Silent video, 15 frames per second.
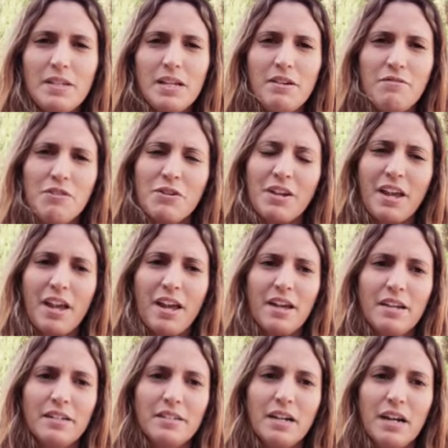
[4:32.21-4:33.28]
if you
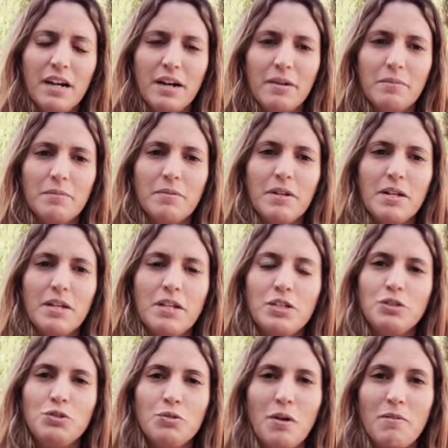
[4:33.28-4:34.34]
can
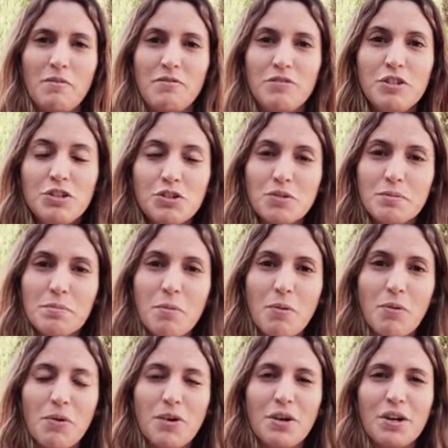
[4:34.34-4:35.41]
do a vision
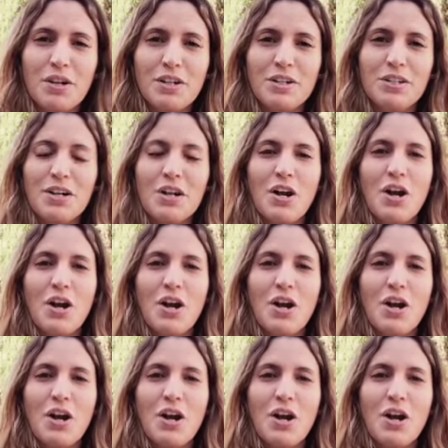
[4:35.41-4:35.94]
board,